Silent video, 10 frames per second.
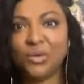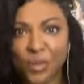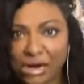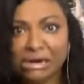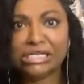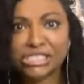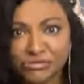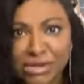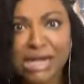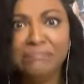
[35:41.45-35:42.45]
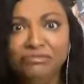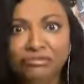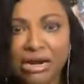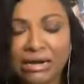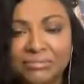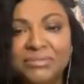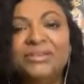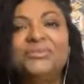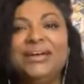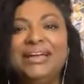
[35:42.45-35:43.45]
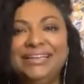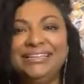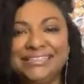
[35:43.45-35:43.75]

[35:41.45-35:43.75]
where did you come from? Right.